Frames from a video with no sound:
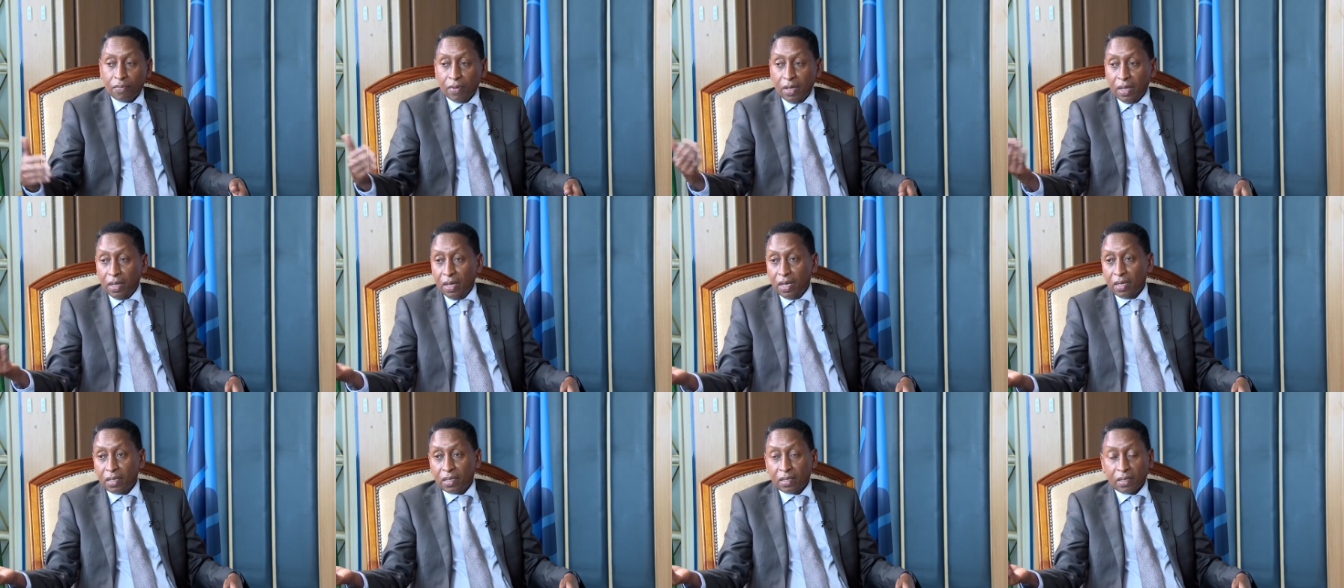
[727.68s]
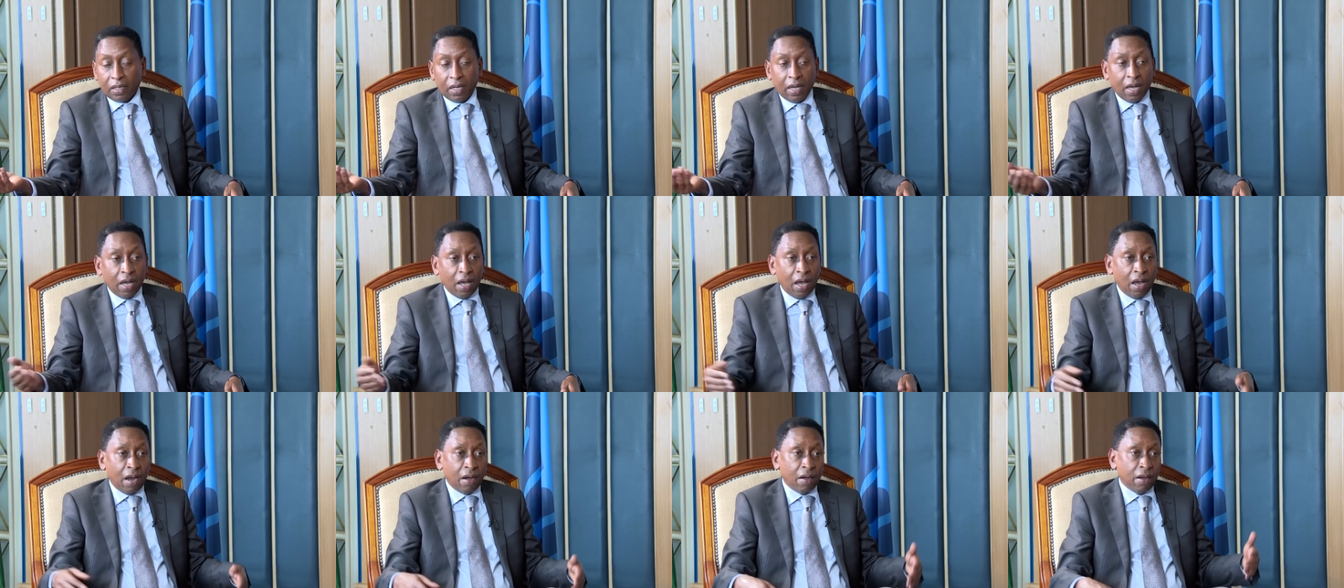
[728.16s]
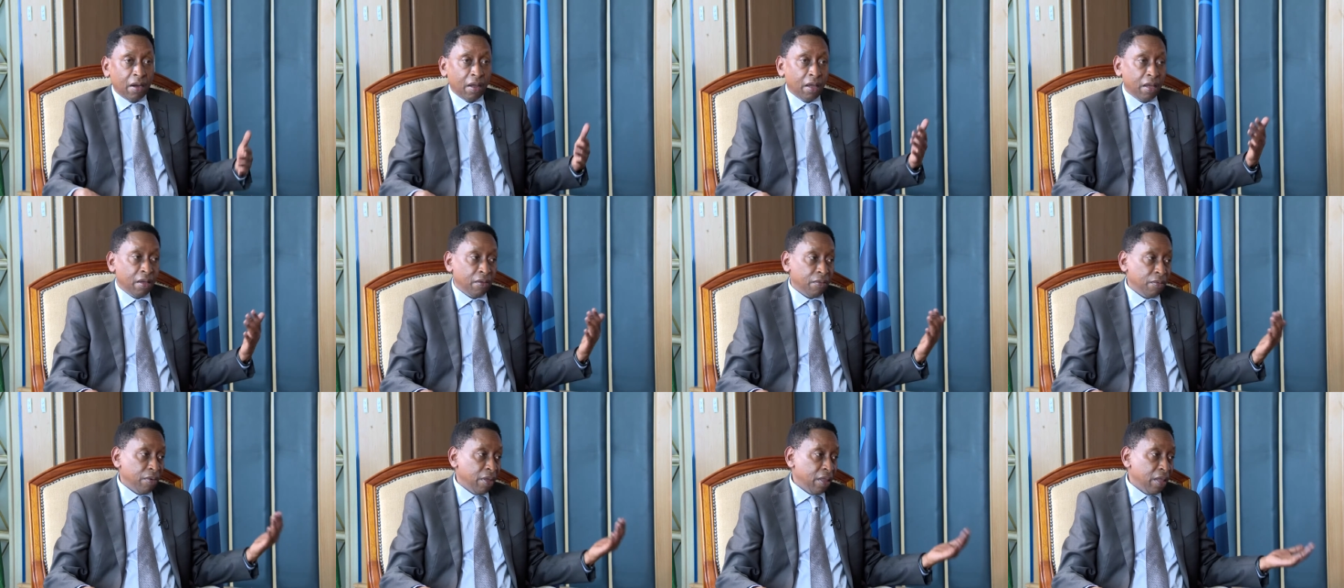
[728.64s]
whether it's
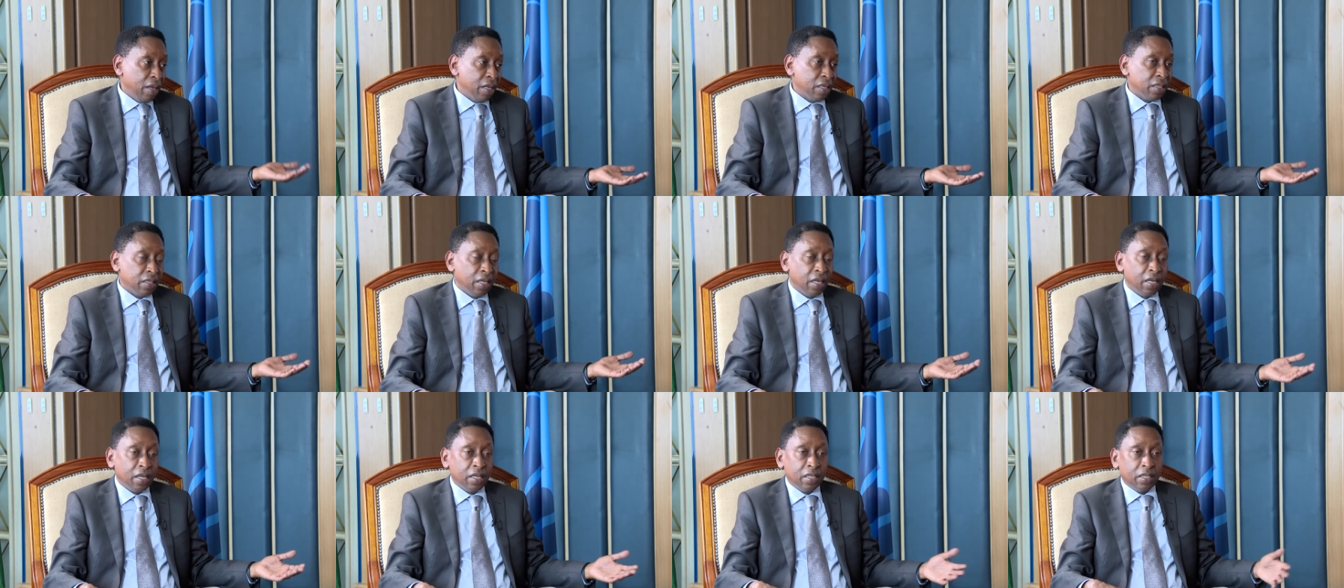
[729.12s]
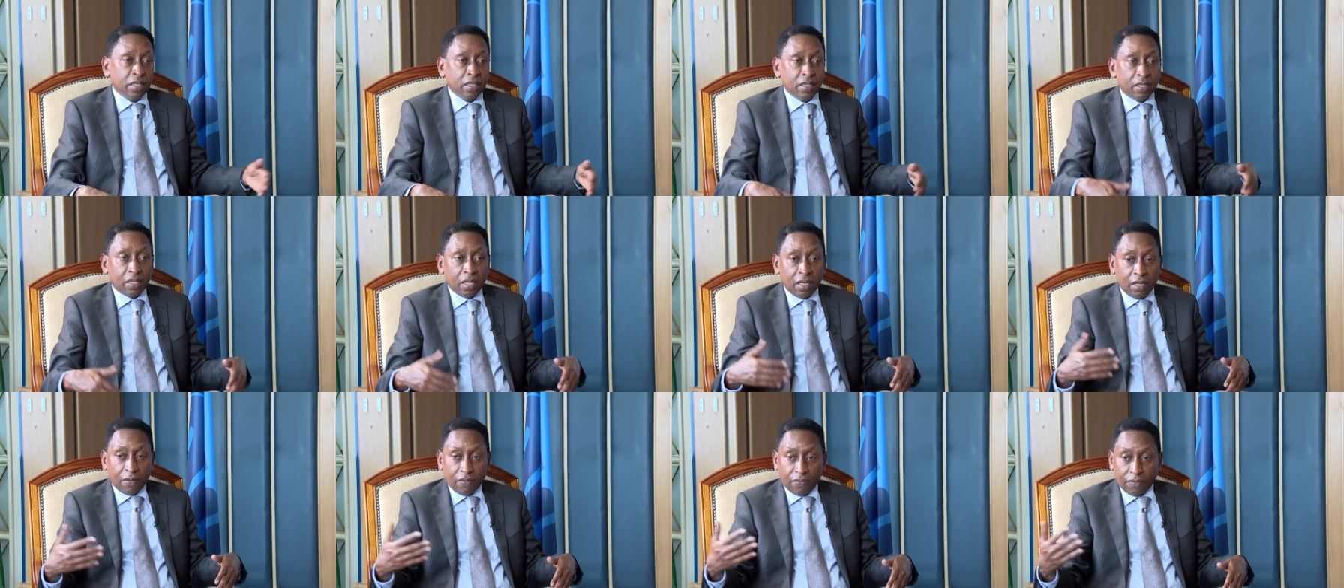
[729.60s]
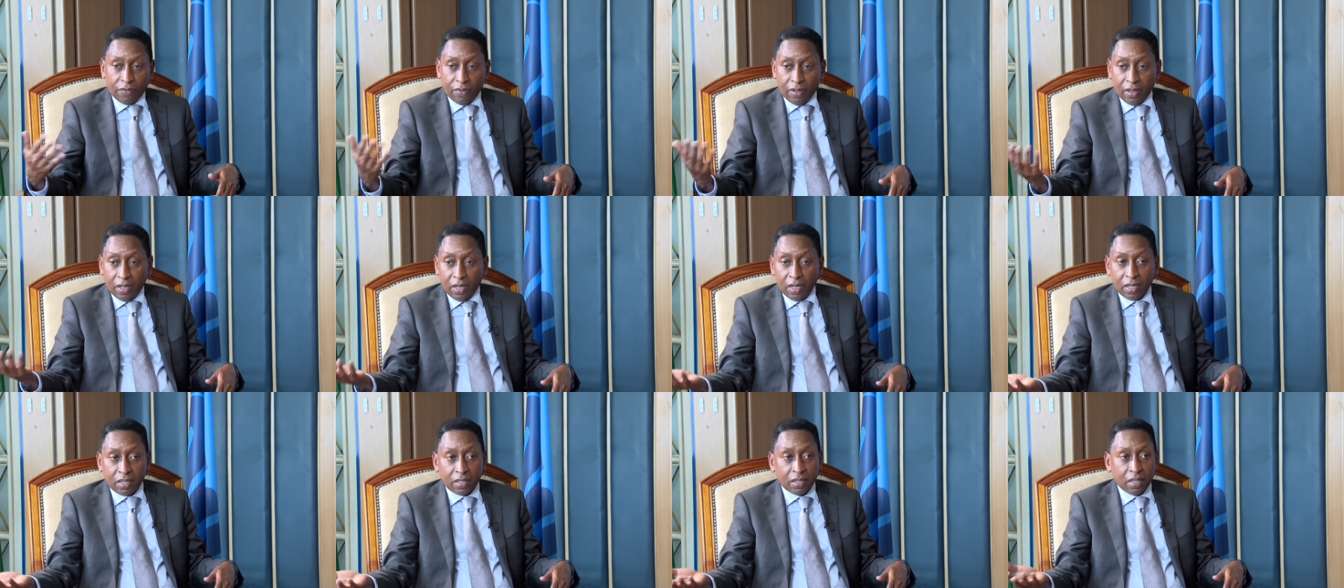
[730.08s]
KRA, whether it's NSSF,
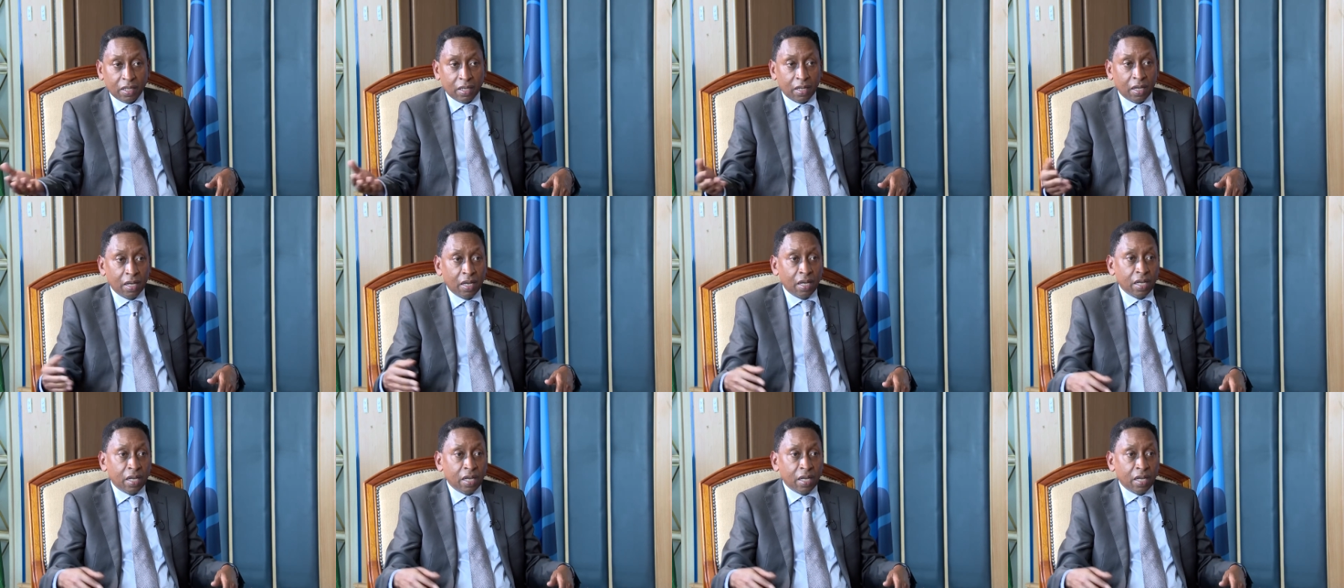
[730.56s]
whether it's